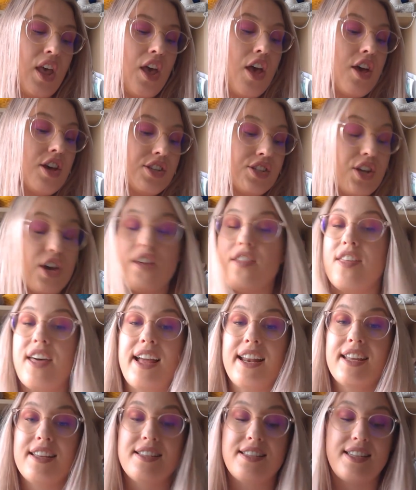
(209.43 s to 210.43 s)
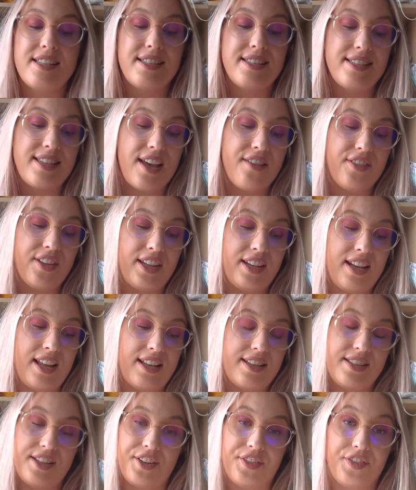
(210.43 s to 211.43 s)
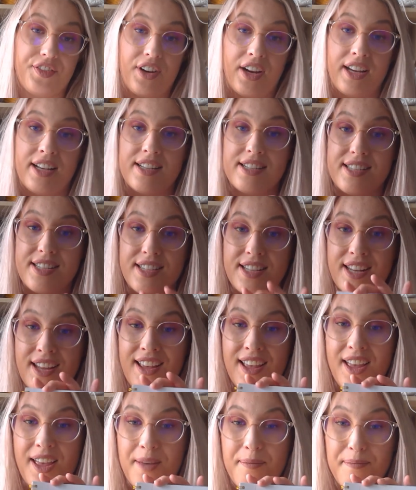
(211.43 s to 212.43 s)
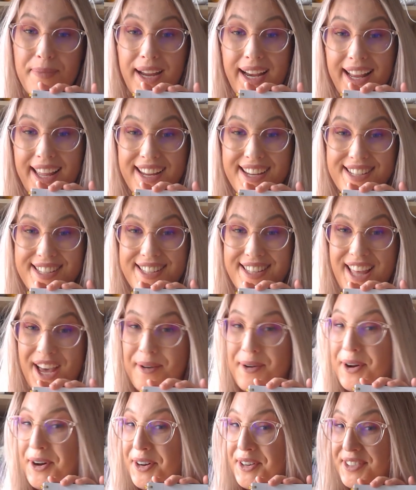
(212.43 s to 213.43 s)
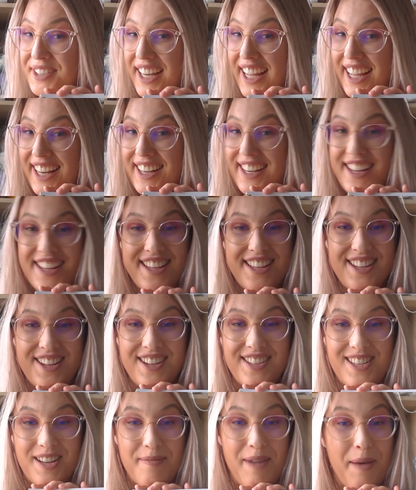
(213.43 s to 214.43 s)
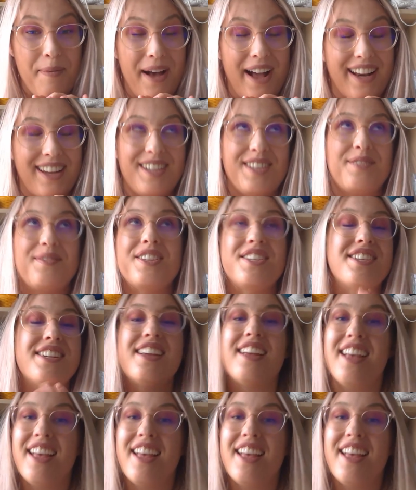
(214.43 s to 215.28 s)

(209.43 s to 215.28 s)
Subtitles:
So that is 7 different beanies that were all knit using my patterns, which